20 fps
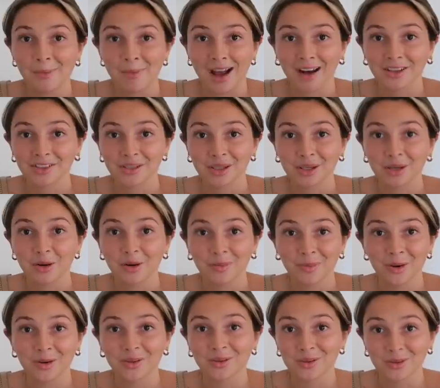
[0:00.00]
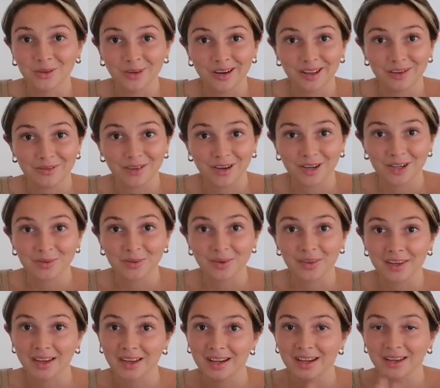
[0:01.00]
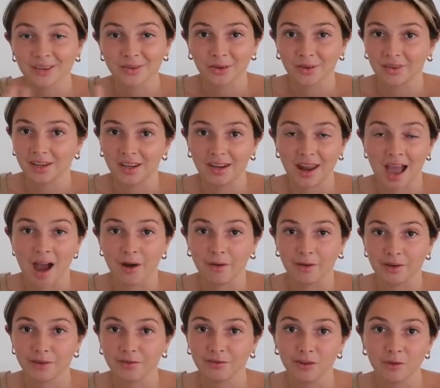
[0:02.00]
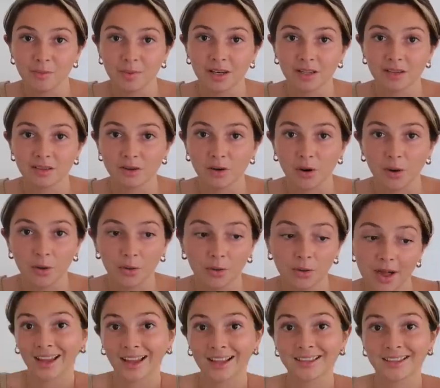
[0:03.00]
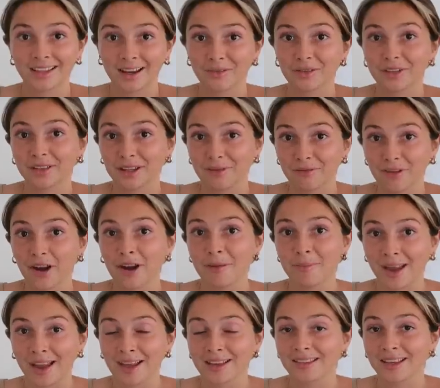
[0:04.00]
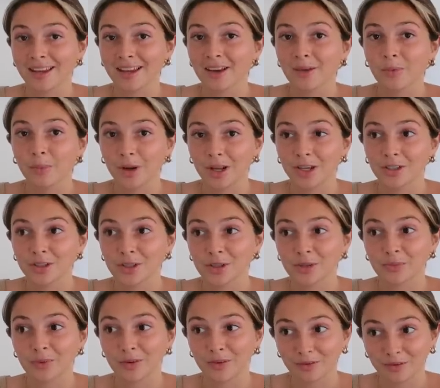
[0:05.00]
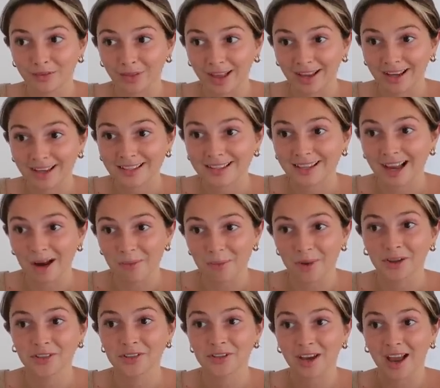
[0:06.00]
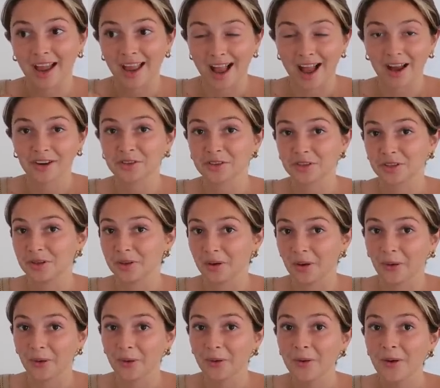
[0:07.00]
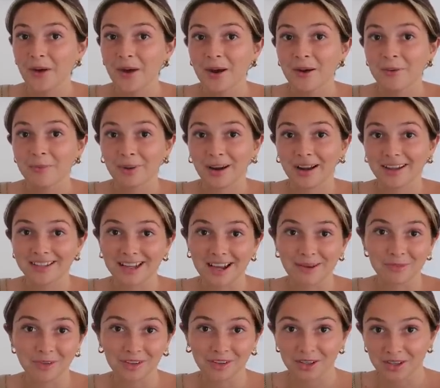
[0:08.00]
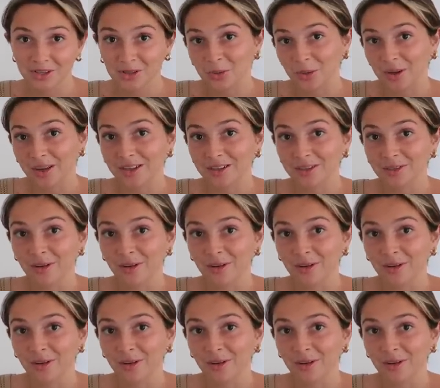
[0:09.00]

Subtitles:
I'm actually almost already finished with it. It's only 1 hour and 4 minutes total. It's definitely very basic, which reflects how much I actually know, but I'm really enjoying it